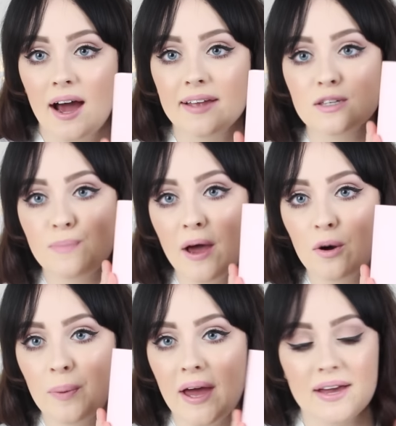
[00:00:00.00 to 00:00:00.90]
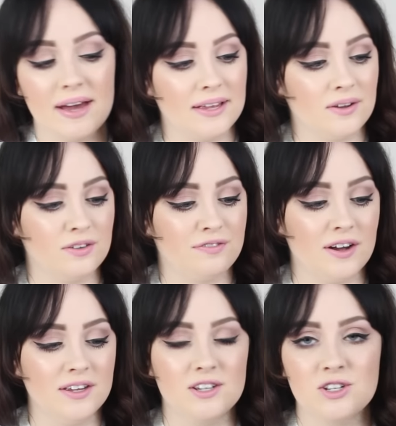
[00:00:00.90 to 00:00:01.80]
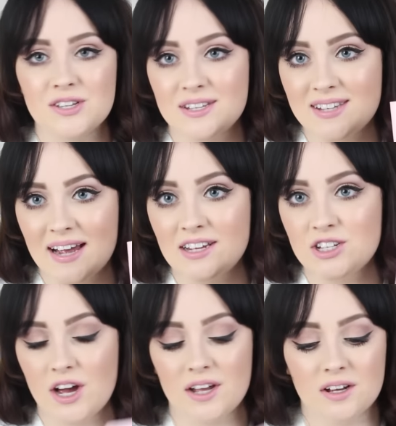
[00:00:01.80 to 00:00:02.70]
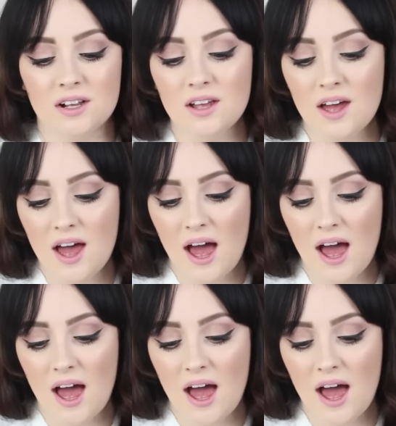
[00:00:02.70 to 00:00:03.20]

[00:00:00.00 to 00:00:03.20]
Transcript: and it's pale pink, and on the front it just says Daily Journal,